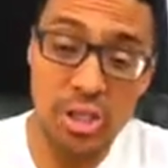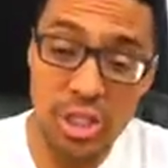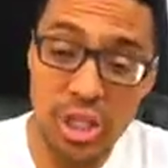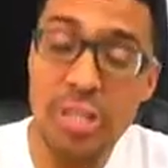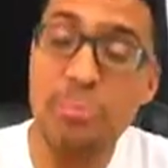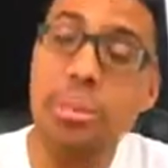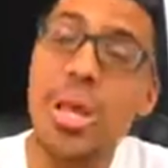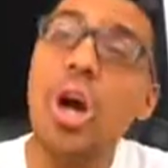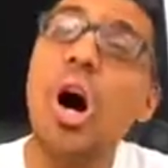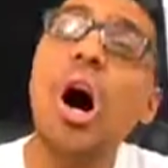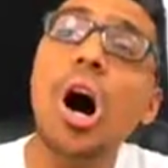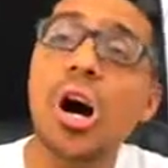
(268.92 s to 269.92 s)
just
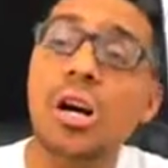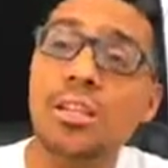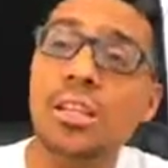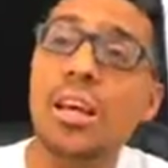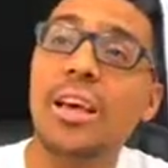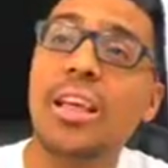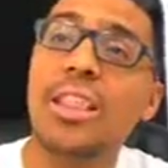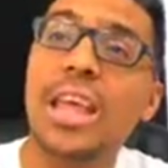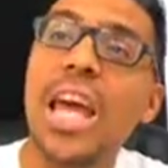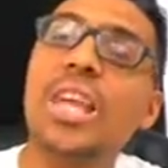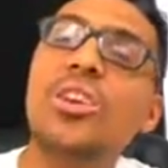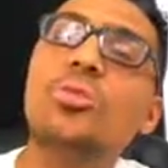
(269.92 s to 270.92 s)
because
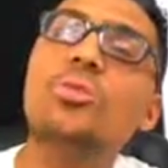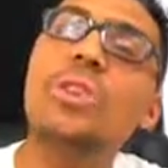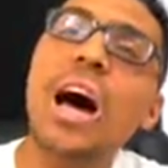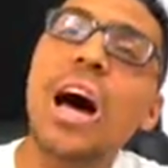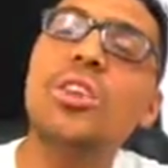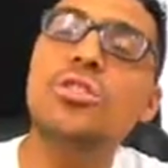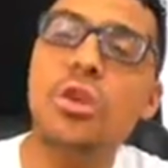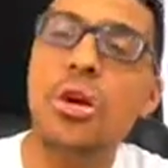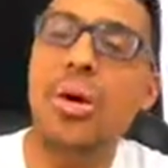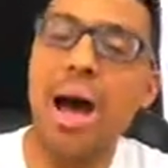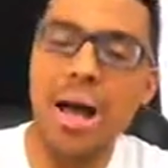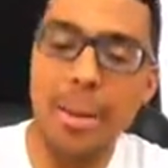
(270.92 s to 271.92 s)
they do not
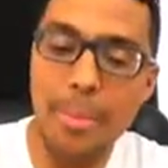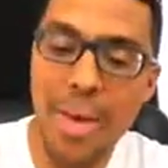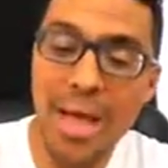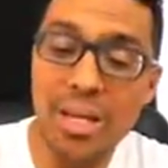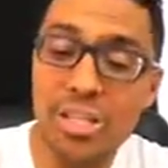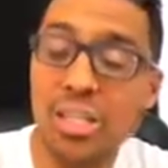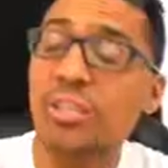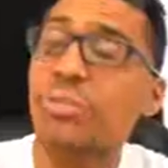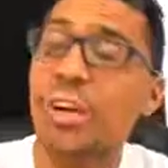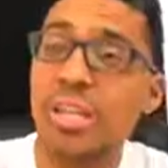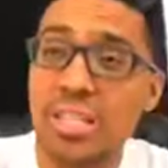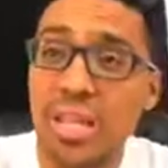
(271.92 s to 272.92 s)
know how to manage this
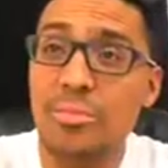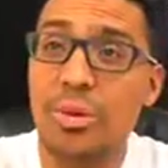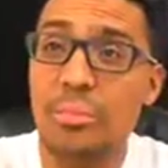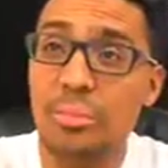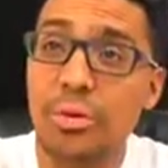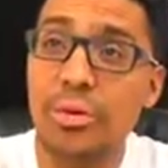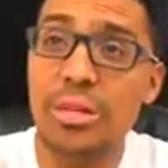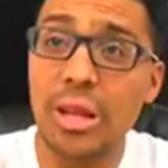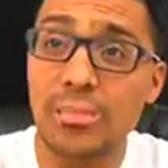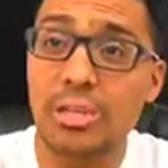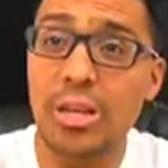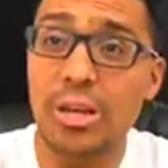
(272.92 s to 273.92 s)
very same component
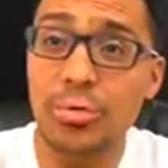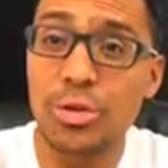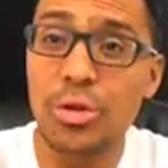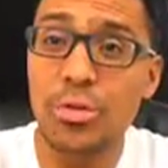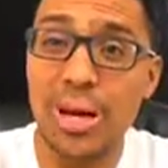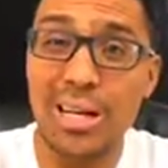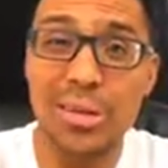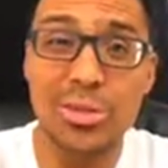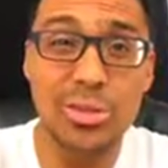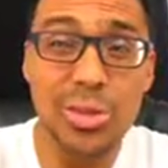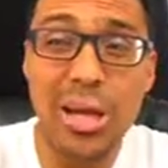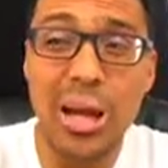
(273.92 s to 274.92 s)
that I'm sharing with you right now.
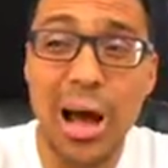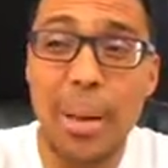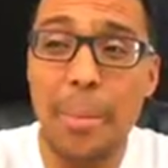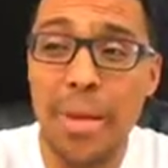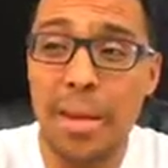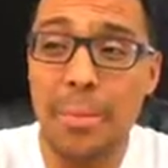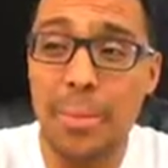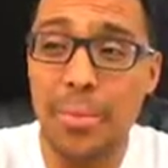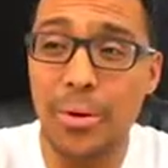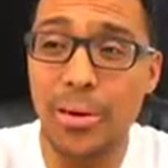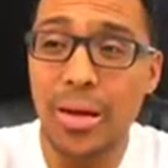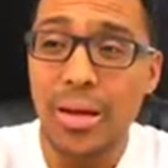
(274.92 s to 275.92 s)
So you can help many
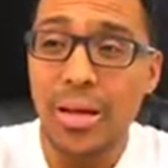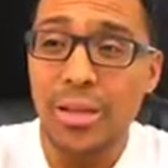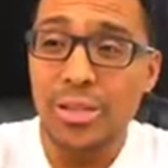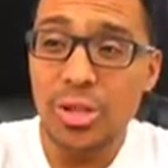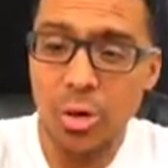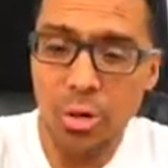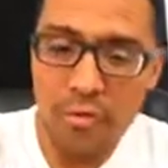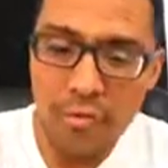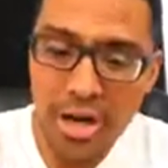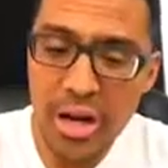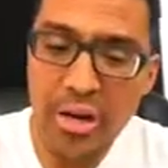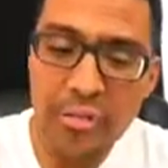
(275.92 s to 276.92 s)
people. So
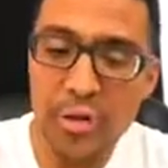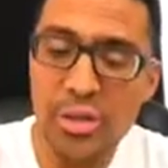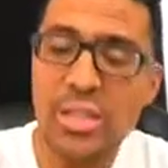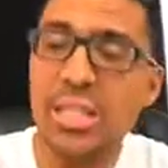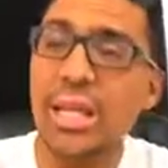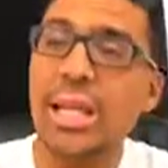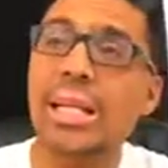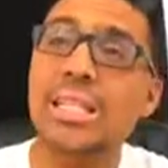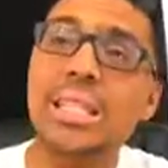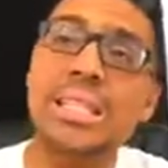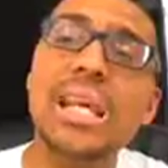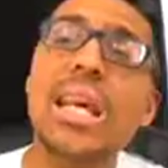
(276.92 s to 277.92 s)
very first thing
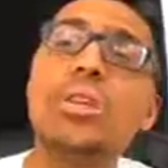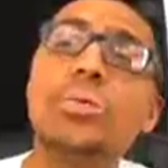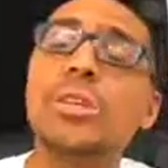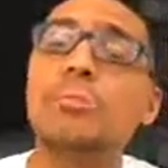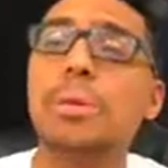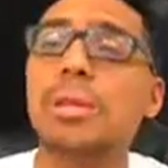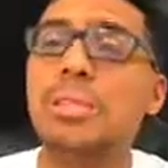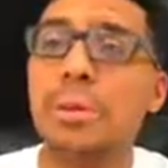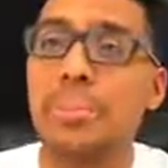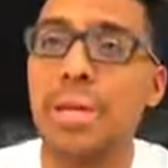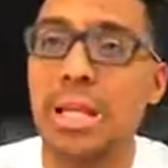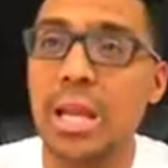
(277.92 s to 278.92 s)
is take
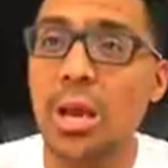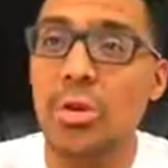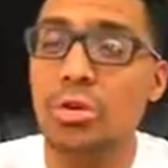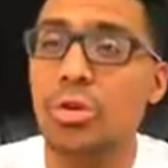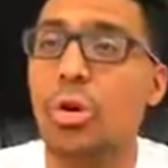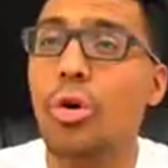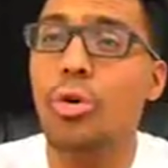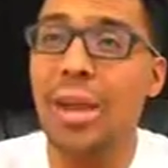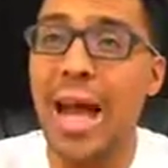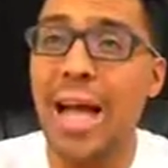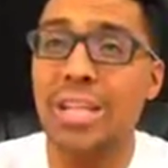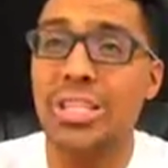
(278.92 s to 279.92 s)
responsibility on your
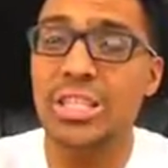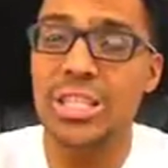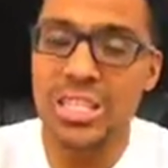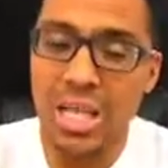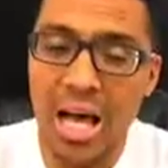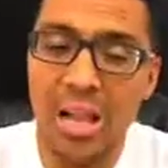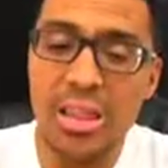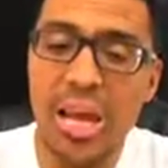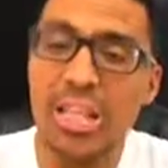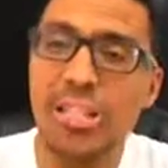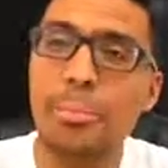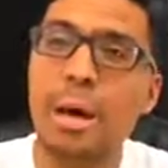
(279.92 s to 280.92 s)
own actions. Tell
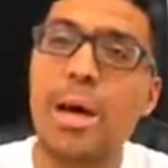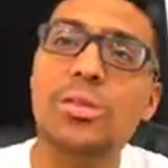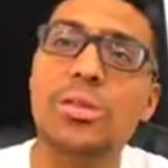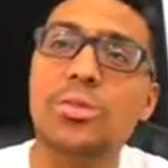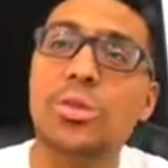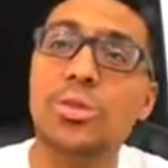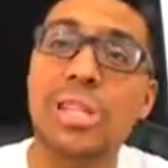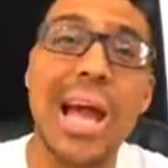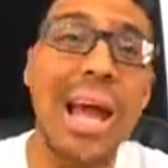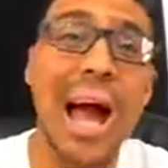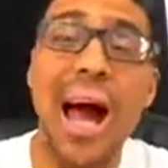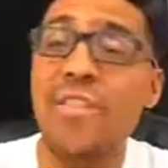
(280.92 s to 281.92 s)
that spouse of yours,
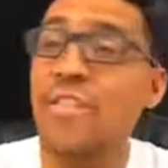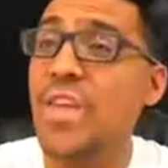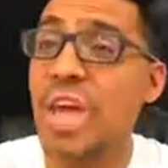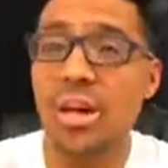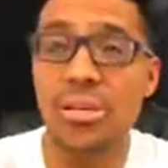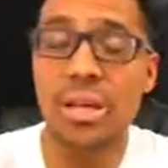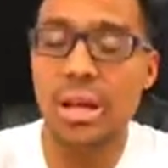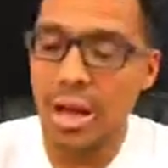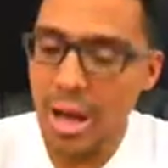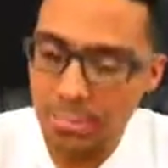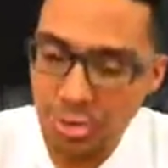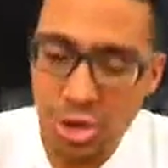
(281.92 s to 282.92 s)
hey, I failed.
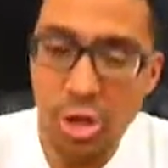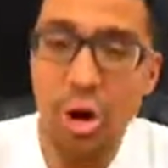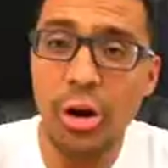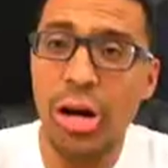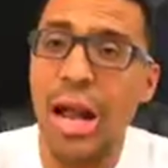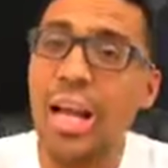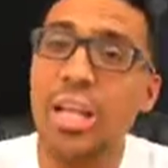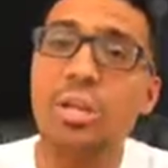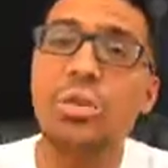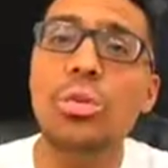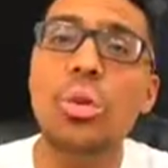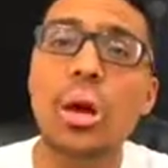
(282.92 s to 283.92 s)
I'm sorry, I
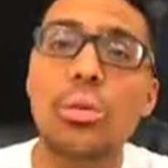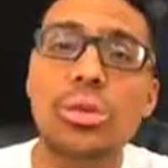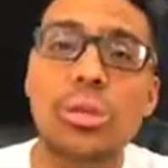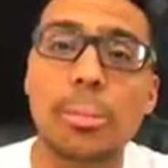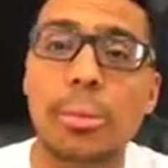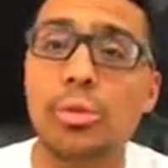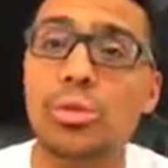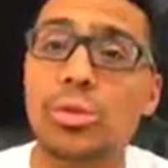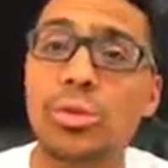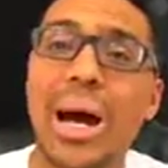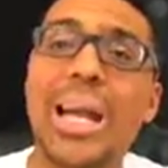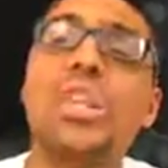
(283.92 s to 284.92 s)
didn't do what I was supposed
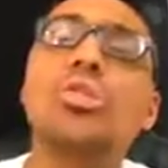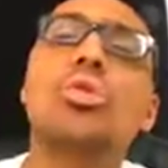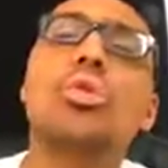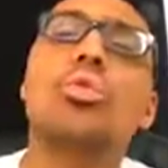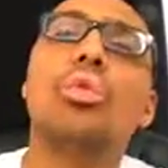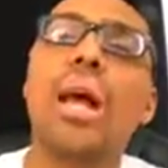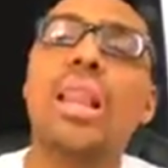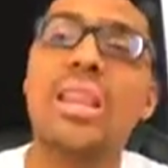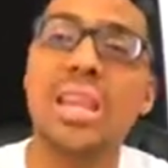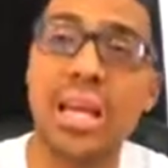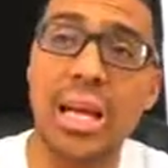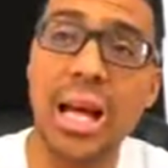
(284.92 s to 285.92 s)
to do. I didn't do the right
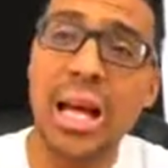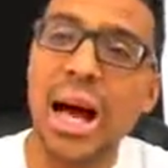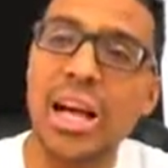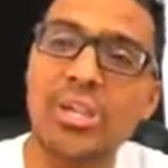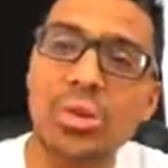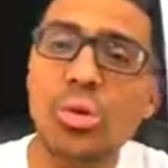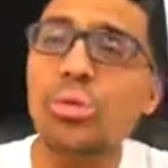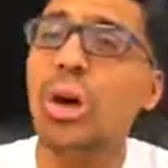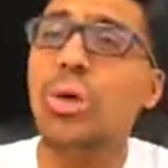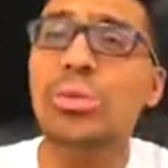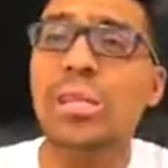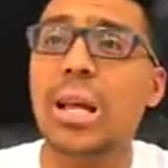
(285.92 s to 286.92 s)
thing. I told
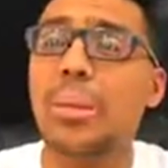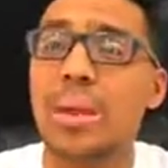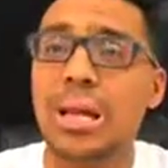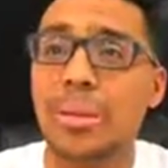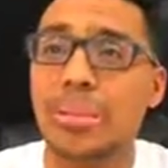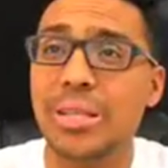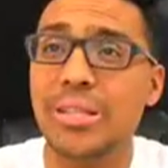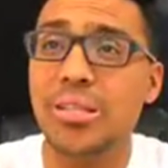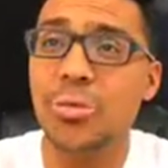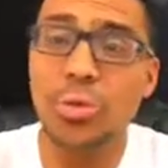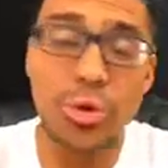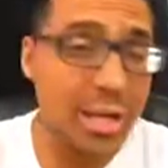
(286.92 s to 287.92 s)
you I was gonna make the
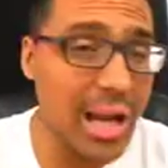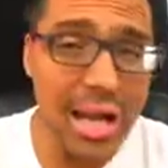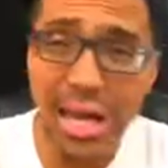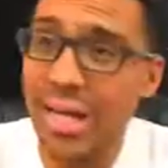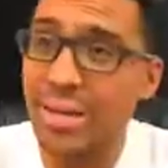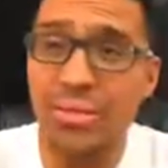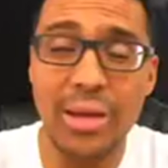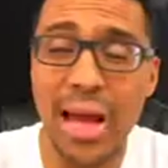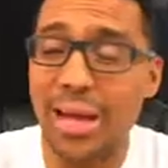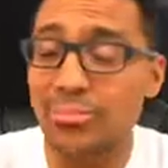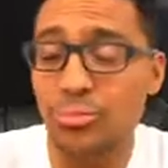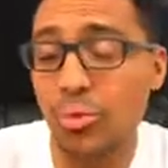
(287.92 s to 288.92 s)
business work and I
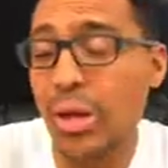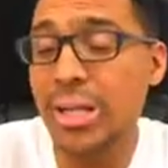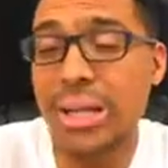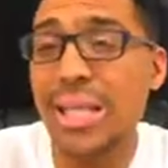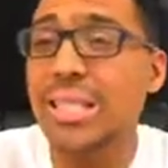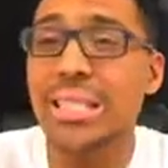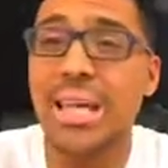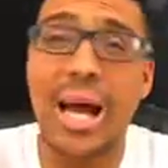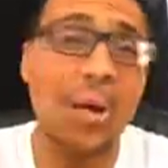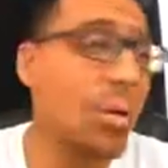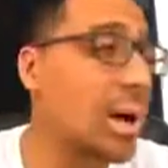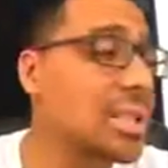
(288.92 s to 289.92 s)
went lazy.
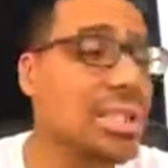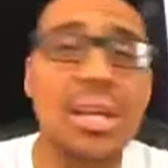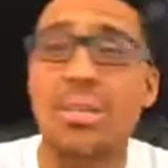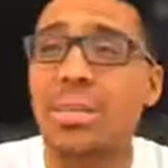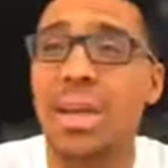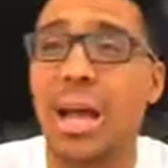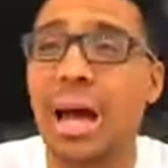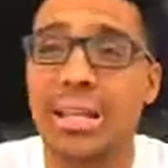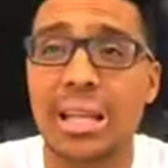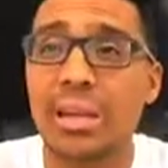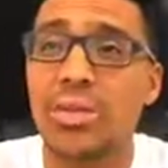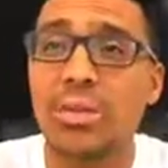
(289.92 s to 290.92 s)
I watched TV. I
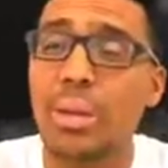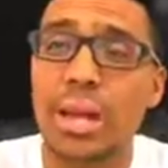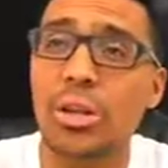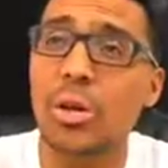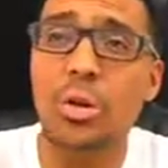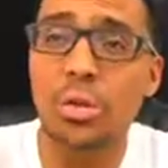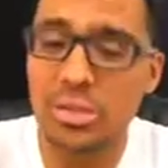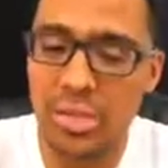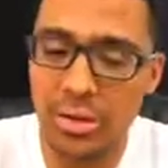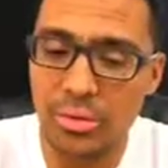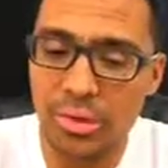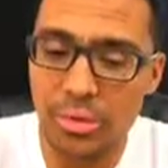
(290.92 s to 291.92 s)
didn't make the calls
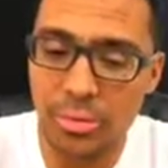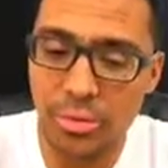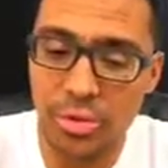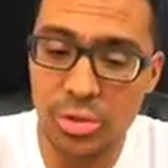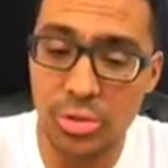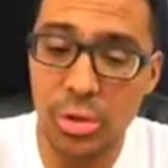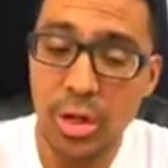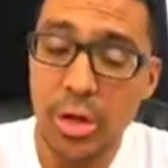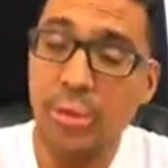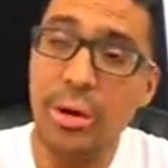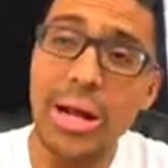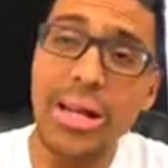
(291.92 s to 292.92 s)
that I was supposed to,
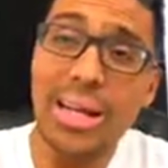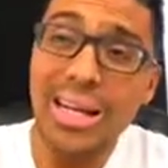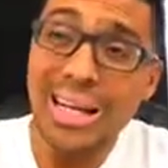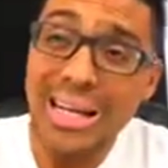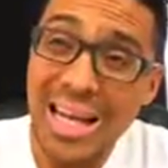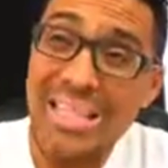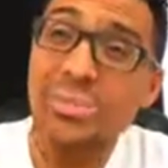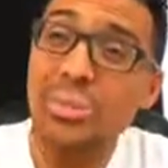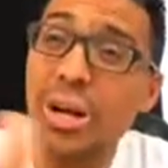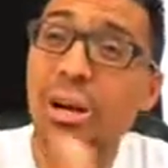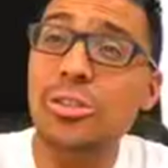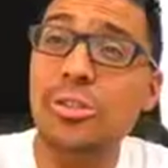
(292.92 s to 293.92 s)
right? That's
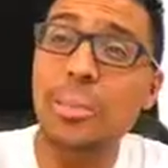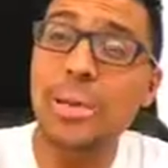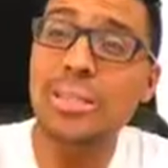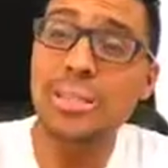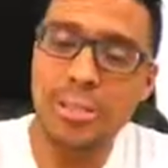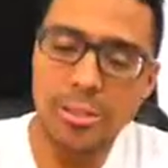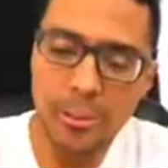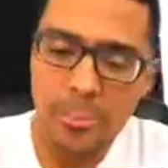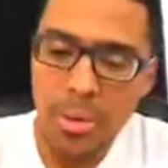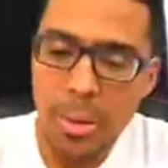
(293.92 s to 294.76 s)
regards to business.